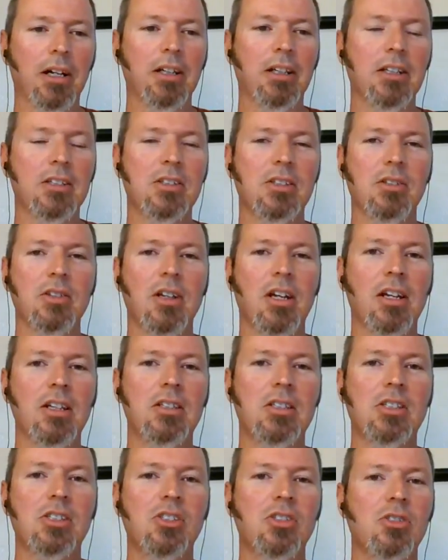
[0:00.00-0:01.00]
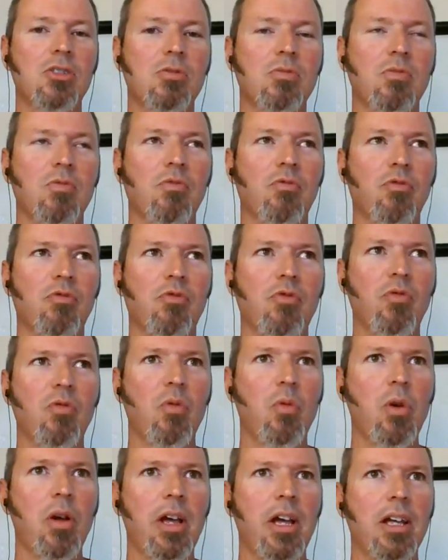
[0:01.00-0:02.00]
and it's it's
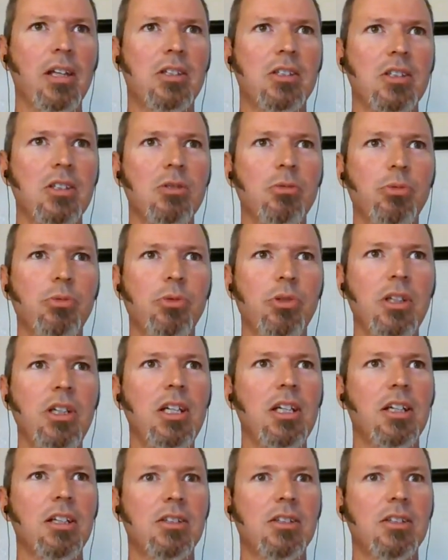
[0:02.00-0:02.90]
it's unique.